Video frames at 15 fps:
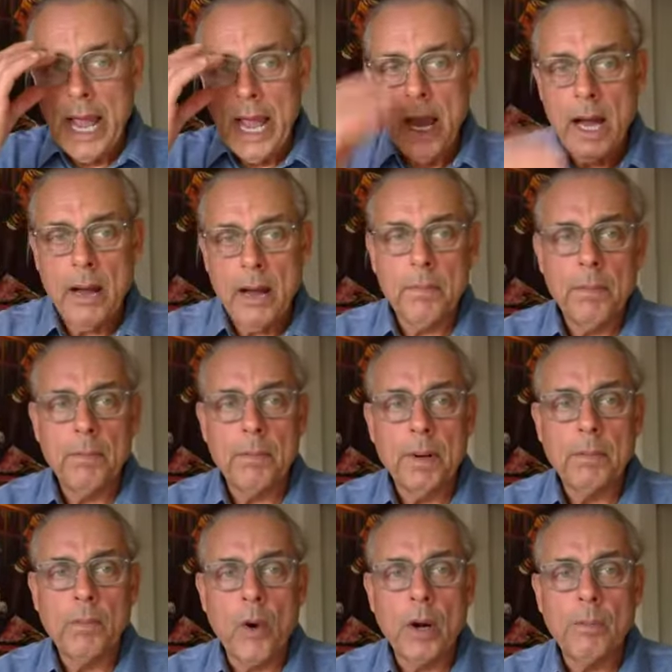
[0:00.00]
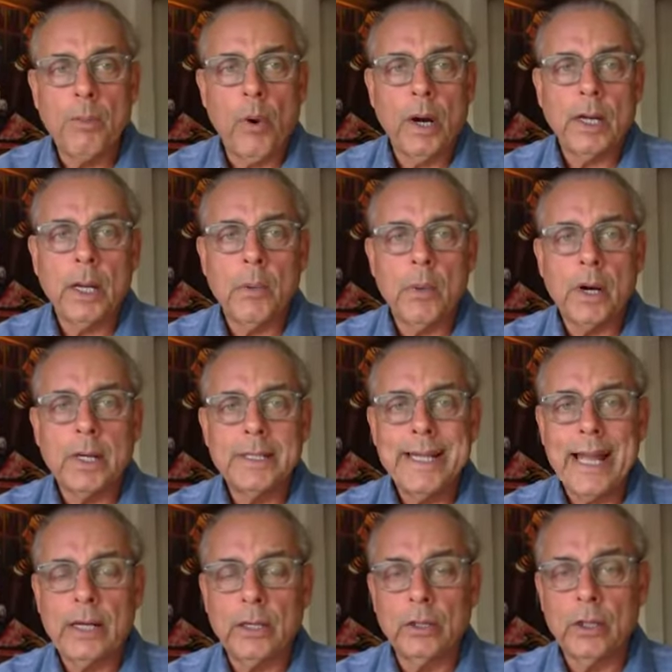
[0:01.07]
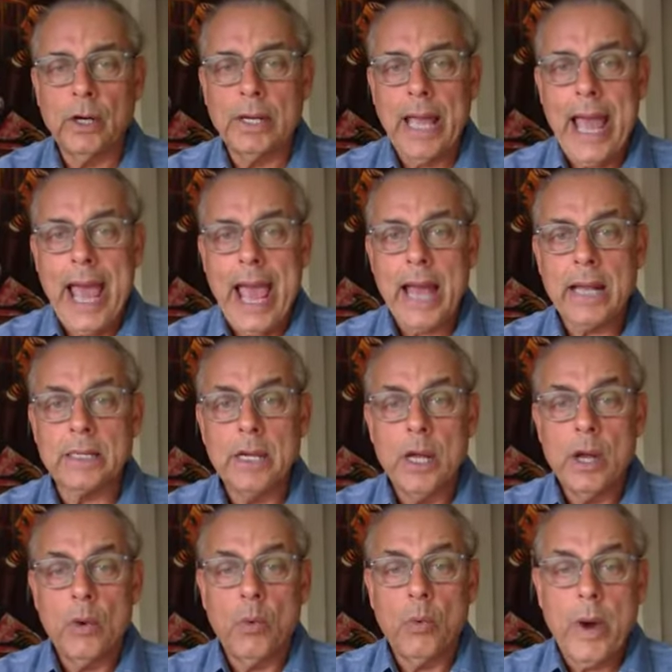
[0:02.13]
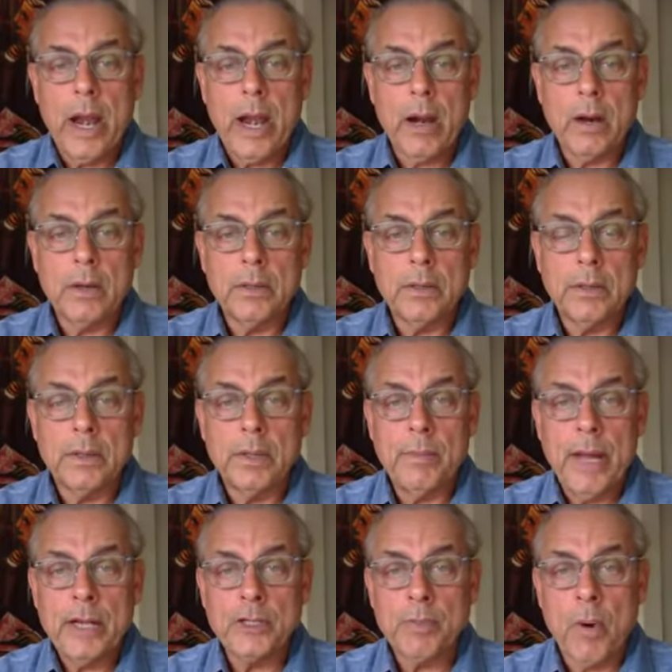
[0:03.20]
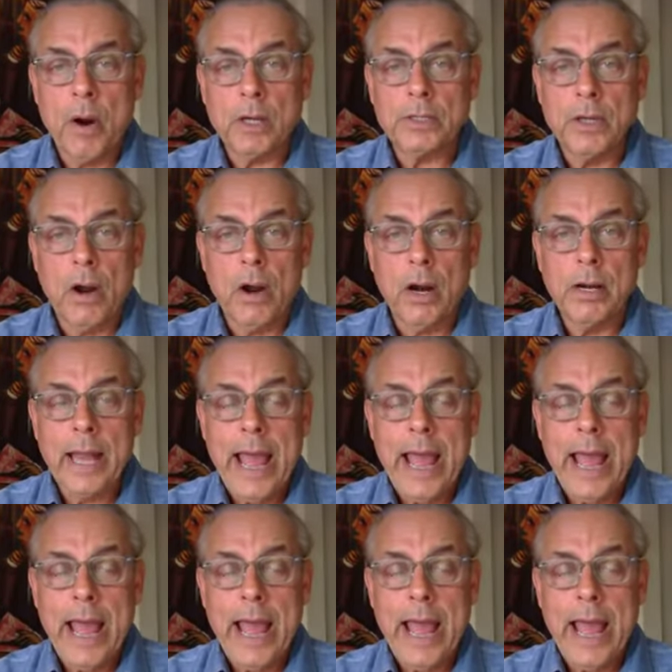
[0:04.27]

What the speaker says: But more importantly, we're going to take a look at where the benchmarks are